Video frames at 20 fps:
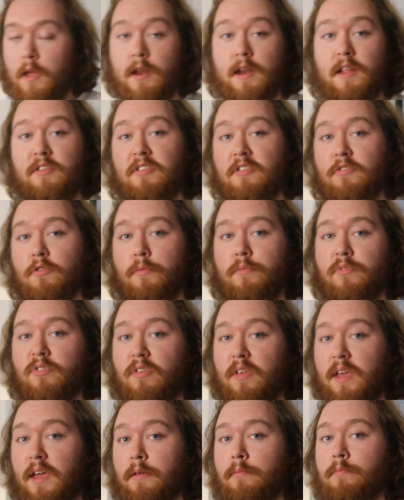And this is
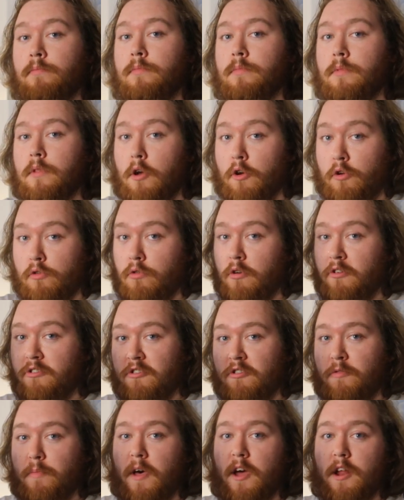obviously Across
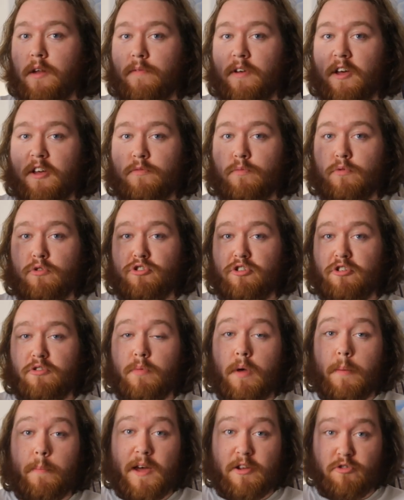the SpiderVerse, produced
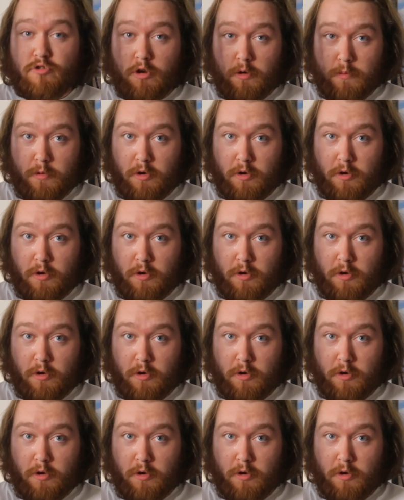by Metro